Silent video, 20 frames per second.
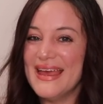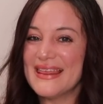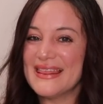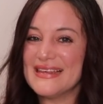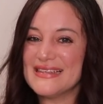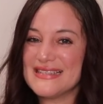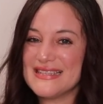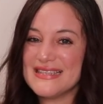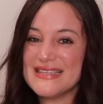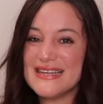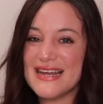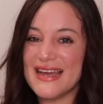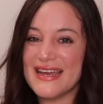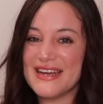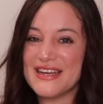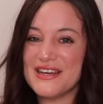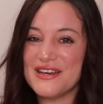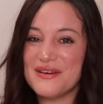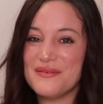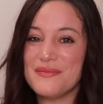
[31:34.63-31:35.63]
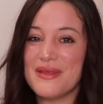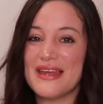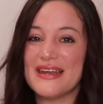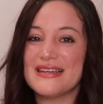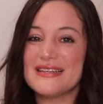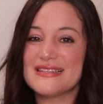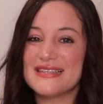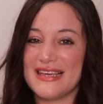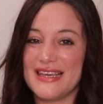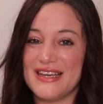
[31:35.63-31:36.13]
this is an item that
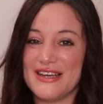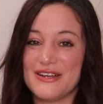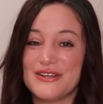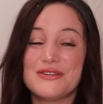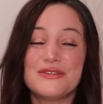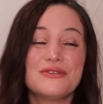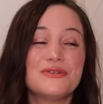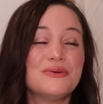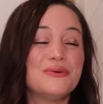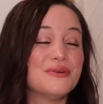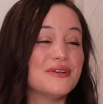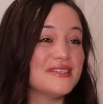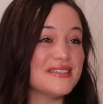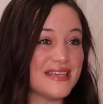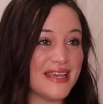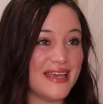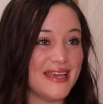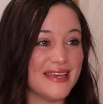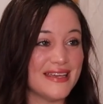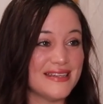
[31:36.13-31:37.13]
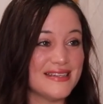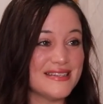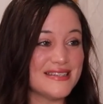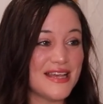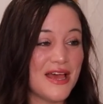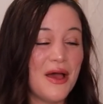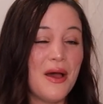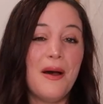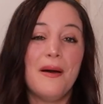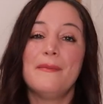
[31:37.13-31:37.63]
is geared towards kids,
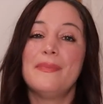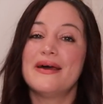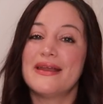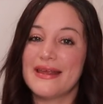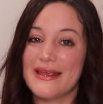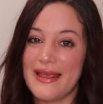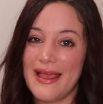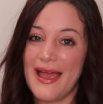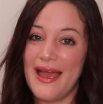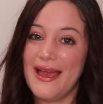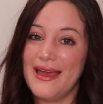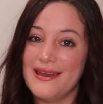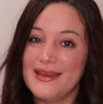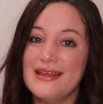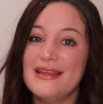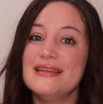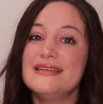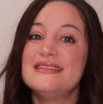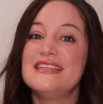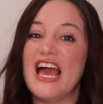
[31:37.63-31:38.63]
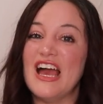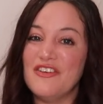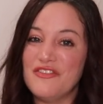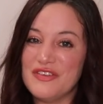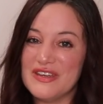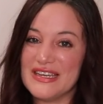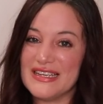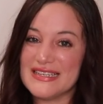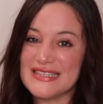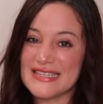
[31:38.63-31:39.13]
but again,
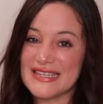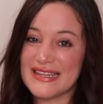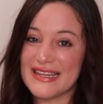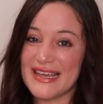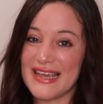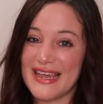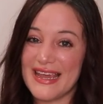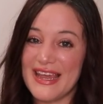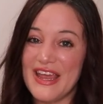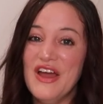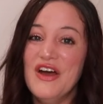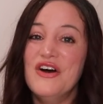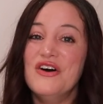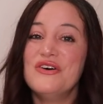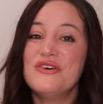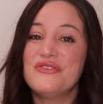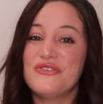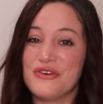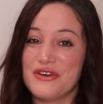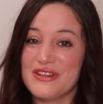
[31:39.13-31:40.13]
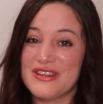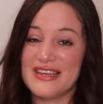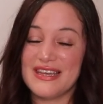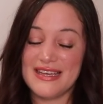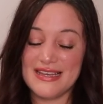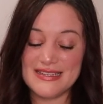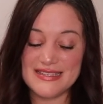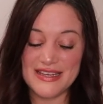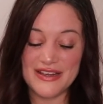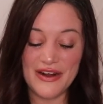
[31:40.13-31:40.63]
definitely for the
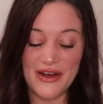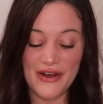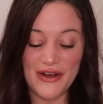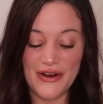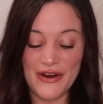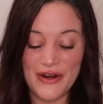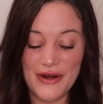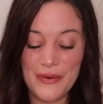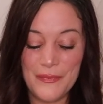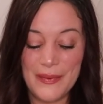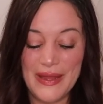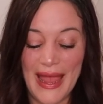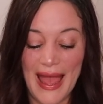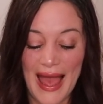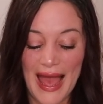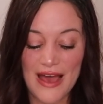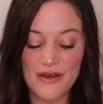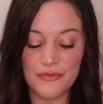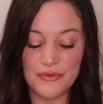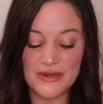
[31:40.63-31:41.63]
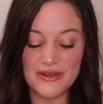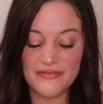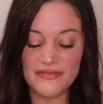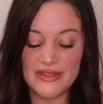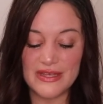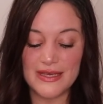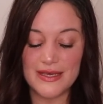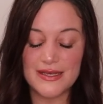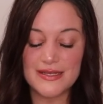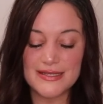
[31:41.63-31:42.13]
kids at heart. We have one of
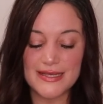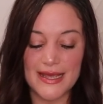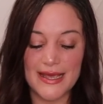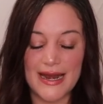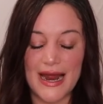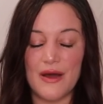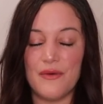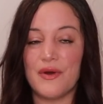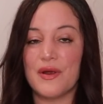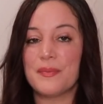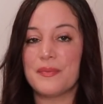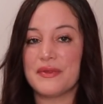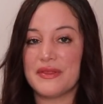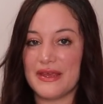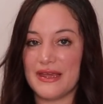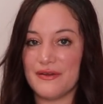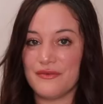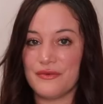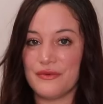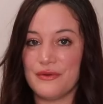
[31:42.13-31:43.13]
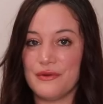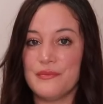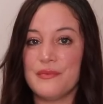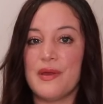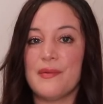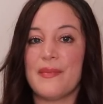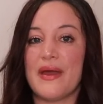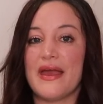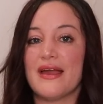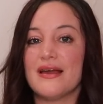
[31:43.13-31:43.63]
these in our playroom
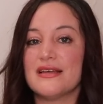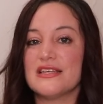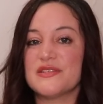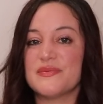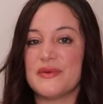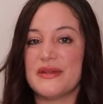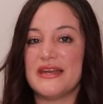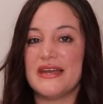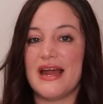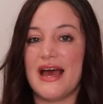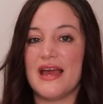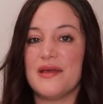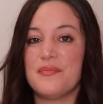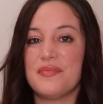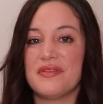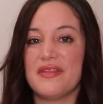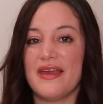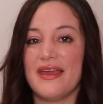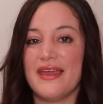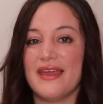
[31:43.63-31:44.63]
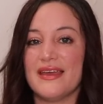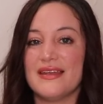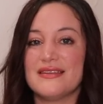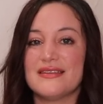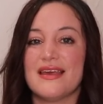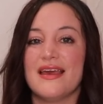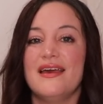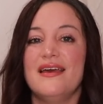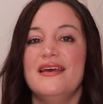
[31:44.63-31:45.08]
and my husband and I play it